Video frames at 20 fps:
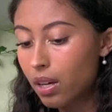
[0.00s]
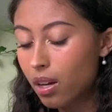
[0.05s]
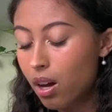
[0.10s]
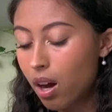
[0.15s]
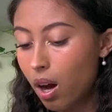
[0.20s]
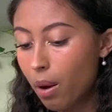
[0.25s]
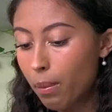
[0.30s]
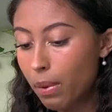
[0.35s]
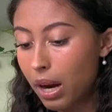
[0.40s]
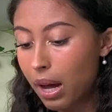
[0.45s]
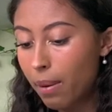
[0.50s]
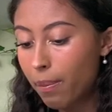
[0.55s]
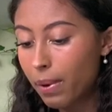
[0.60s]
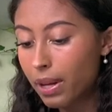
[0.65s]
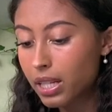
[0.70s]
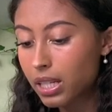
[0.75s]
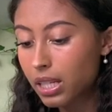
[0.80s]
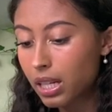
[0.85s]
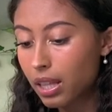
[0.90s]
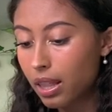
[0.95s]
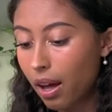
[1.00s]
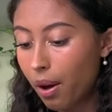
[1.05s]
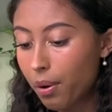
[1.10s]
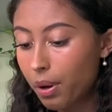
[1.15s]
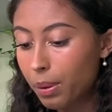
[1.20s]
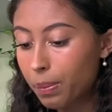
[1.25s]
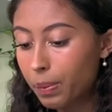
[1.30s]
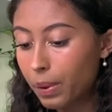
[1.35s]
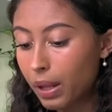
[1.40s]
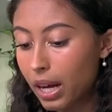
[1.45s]
Common App essay. That would
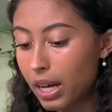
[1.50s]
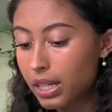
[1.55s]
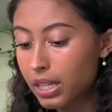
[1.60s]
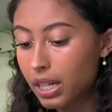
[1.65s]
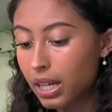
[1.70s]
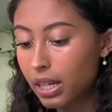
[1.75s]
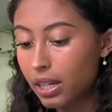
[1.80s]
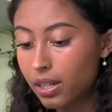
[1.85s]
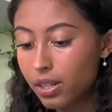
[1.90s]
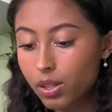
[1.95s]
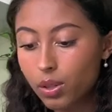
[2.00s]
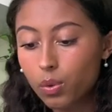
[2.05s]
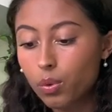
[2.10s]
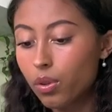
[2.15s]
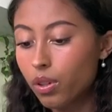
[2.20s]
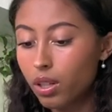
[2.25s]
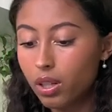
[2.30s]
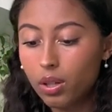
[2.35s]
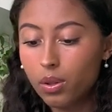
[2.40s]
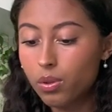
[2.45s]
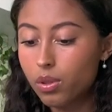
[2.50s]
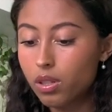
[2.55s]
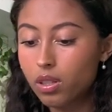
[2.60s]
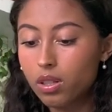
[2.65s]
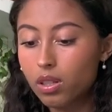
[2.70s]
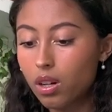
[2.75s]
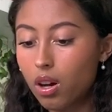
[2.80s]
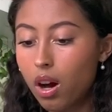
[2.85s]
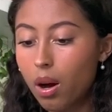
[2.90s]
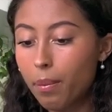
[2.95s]
apply to any school that uses the
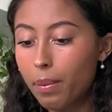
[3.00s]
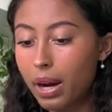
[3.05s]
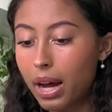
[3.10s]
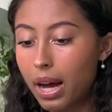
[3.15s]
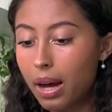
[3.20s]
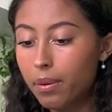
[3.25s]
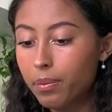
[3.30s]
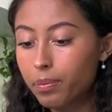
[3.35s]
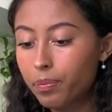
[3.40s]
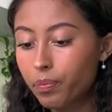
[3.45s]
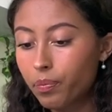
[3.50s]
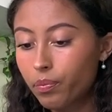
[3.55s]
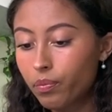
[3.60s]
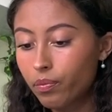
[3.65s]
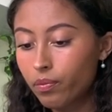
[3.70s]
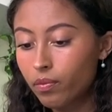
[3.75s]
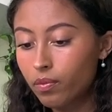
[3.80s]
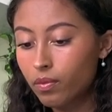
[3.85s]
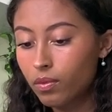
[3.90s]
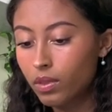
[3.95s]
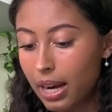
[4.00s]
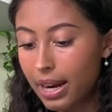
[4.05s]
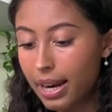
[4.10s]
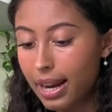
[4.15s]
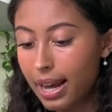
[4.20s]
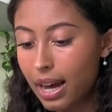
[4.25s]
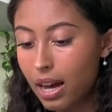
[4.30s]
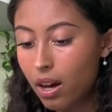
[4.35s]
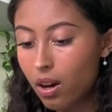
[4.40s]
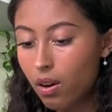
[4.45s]
Common App.
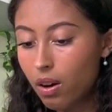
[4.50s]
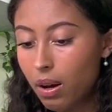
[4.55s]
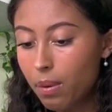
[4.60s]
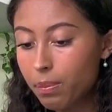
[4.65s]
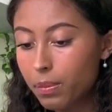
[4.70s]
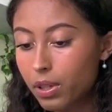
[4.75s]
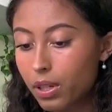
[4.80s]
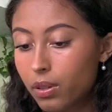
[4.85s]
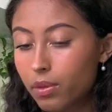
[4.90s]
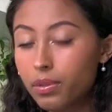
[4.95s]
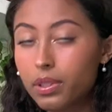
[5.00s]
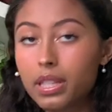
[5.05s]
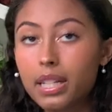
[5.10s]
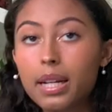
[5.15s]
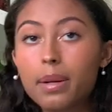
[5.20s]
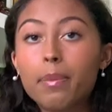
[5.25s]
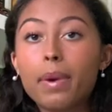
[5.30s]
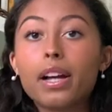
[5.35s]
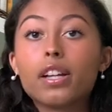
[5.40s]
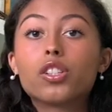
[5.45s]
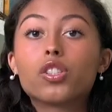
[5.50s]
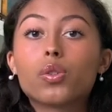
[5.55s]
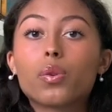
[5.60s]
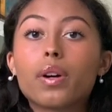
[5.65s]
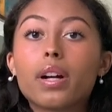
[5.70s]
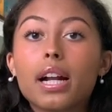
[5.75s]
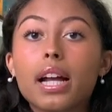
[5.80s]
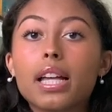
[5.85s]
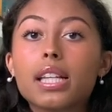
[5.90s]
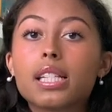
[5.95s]
Now I'm going to read my
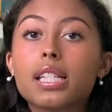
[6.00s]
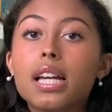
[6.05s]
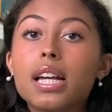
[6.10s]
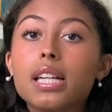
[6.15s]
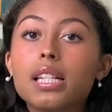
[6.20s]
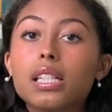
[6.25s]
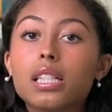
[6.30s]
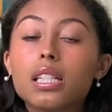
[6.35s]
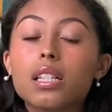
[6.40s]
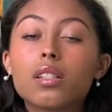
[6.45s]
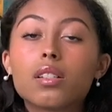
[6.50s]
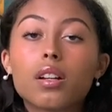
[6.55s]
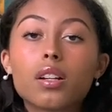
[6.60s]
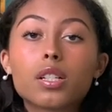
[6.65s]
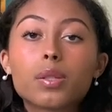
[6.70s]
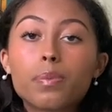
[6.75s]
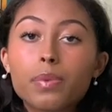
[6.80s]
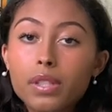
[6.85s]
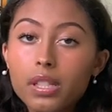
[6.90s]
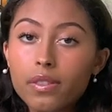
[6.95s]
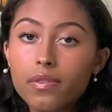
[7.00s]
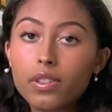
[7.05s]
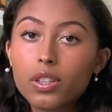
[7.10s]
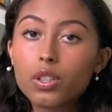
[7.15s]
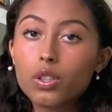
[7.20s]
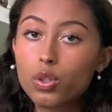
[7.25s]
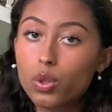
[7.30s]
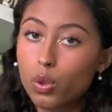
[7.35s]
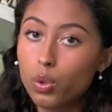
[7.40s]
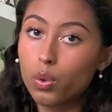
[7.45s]
short essays. These are specific
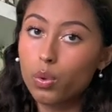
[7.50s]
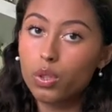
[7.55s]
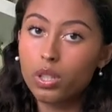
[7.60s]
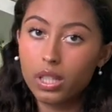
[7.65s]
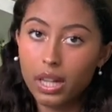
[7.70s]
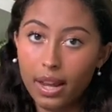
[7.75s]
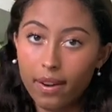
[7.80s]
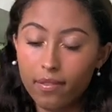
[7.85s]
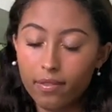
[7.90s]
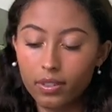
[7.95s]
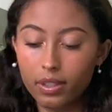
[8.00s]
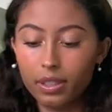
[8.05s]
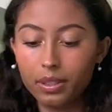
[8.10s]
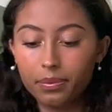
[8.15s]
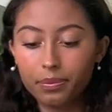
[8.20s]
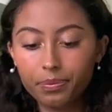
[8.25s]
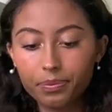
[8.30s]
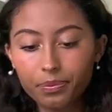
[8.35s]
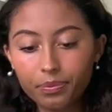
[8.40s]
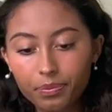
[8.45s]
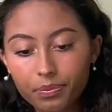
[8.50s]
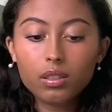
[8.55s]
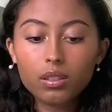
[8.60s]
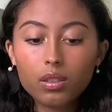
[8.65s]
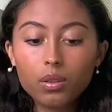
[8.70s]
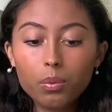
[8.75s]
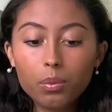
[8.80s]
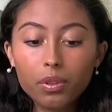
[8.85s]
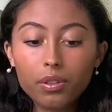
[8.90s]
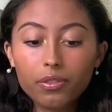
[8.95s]
to Stanford.
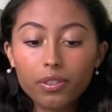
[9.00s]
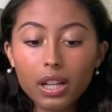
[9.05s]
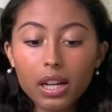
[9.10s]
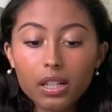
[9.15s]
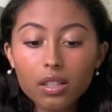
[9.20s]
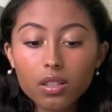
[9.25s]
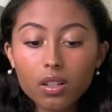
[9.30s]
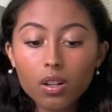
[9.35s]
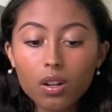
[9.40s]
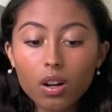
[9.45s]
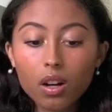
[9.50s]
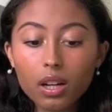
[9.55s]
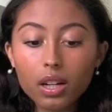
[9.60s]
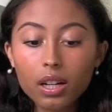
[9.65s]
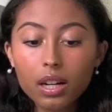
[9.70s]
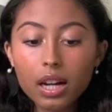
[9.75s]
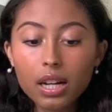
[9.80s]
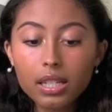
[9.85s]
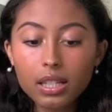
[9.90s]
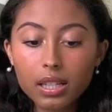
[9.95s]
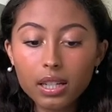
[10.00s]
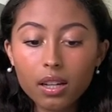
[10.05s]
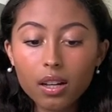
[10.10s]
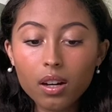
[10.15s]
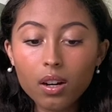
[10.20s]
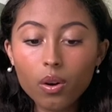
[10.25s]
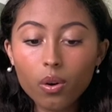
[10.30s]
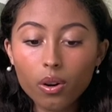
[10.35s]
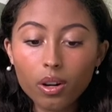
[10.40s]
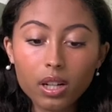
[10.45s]
Reflect on an idea
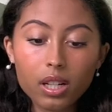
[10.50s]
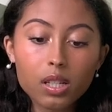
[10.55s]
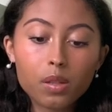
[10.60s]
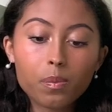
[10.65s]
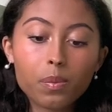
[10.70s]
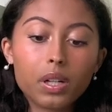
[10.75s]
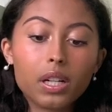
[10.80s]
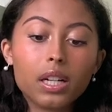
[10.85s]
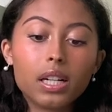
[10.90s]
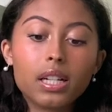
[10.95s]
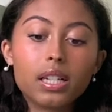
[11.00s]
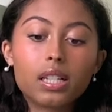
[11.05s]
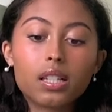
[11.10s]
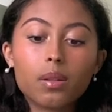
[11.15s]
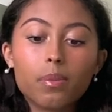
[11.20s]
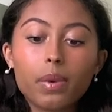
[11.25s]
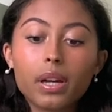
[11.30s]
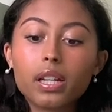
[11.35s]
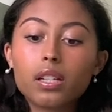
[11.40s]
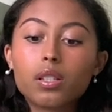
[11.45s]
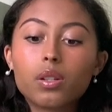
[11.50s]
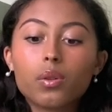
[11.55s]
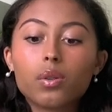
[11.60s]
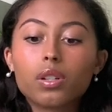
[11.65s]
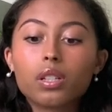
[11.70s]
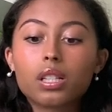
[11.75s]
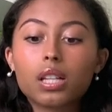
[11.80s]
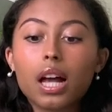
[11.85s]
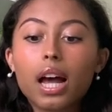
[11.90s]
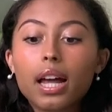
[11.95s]
or experience that makes you
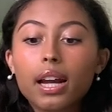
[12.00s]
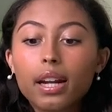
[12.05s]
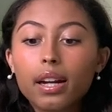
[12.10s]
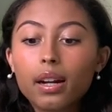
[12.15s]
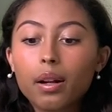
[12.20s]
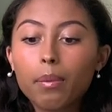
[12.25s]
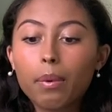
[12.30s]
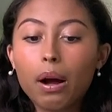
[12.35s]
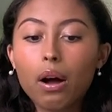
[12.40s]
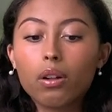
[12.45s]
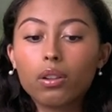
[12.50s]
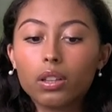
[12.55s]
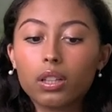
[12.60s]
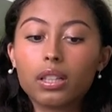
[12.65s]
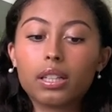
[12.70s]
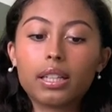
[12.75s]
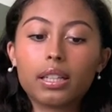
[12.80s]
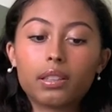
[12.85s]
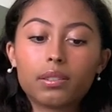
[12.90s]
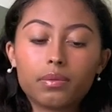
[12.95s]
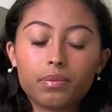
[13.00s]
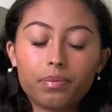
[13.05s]
excited about learning.